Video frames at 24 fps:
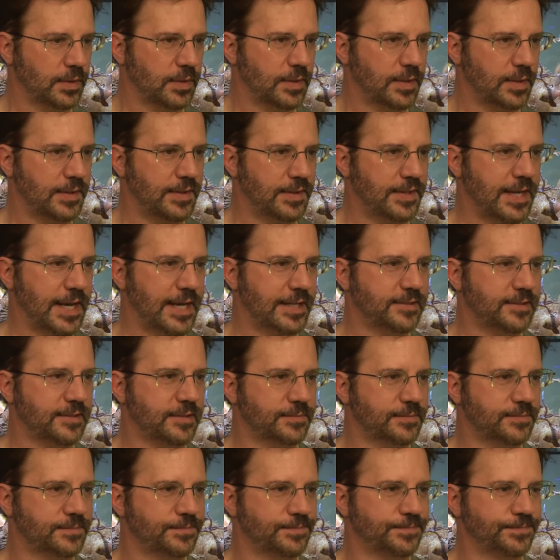That.
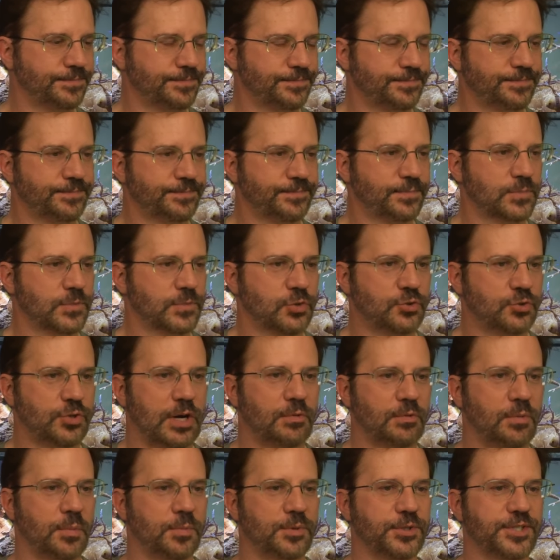Try
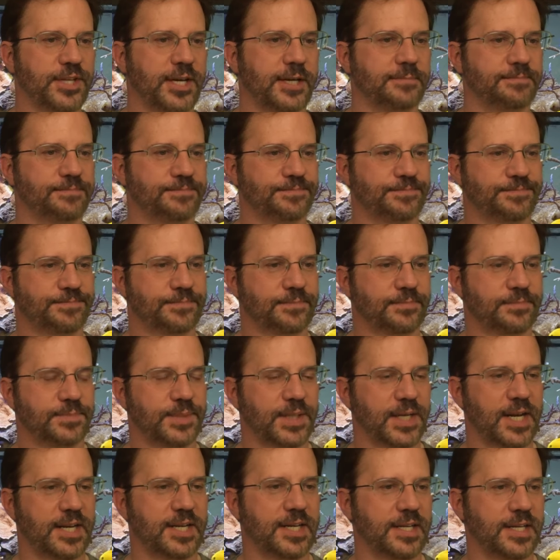one more time, but
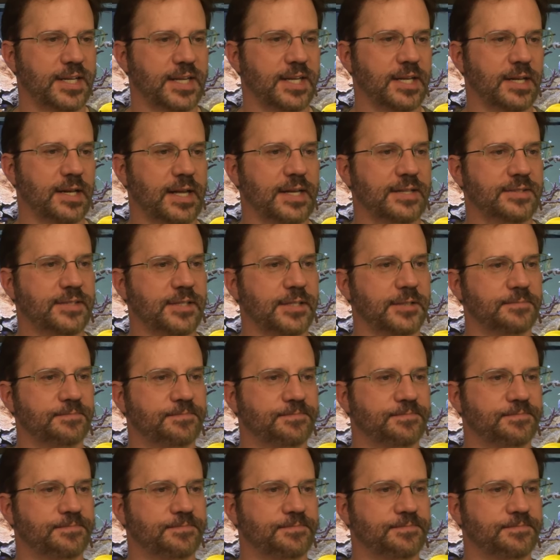I didn't get it last time.